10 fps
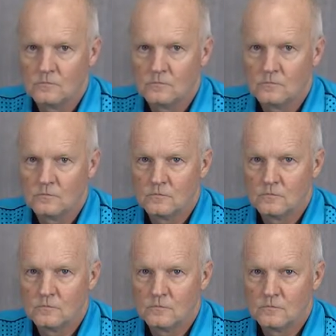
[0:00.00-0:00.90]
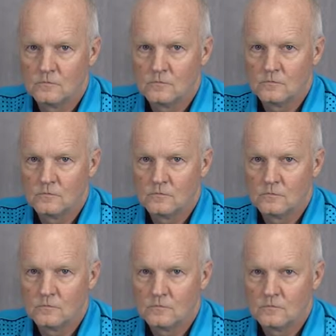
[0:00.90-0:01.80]

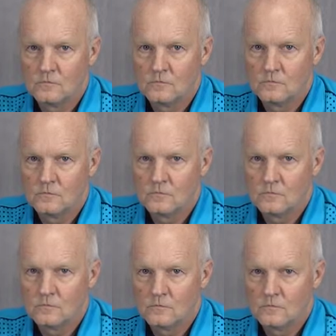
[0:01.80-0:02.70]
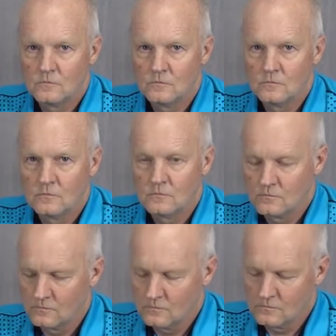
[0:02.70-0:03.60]

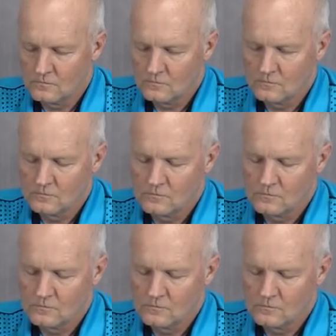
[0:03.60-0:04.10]
[no speech]